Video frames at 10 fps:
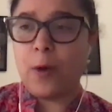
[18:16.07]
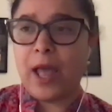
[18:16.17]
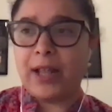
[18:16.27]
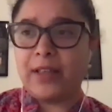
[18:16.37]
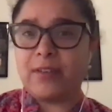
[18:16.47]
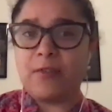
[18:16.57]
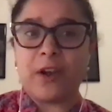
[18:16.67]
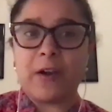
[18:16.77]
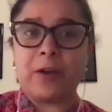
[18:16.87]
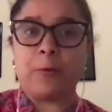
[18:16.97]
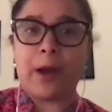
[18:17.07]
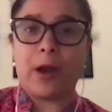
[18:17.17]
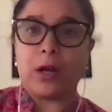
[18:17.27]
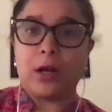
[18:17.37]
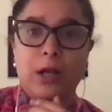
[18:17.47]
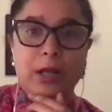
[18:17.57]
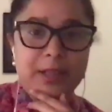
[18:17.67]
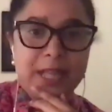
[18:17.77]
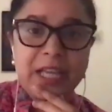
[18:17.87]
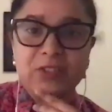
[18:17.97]
And it's a very rare
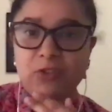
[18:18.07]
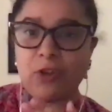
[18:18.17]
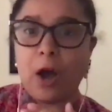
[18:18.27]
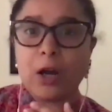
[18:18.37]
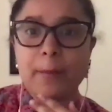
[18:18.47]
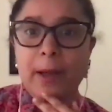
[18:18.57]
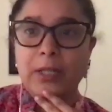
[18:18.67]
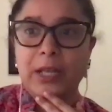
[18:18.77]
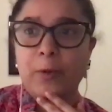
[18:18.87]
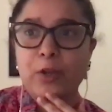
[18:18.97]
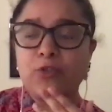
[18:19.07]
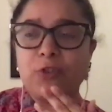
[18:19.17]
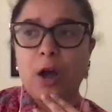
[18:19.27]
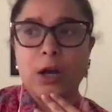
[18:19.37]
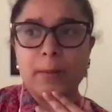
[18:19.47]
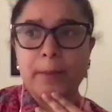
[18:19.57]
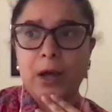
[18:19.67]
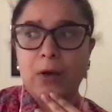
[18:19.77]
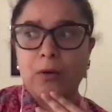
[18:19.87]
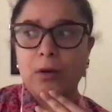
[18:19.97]
thing to talk about. Like, we don't talk
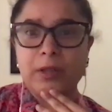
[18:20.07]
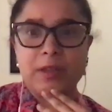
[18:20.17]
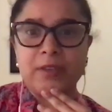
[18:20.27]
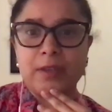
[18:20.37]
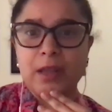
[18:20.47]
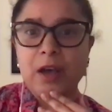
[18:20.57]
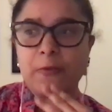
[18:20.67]
about this enough.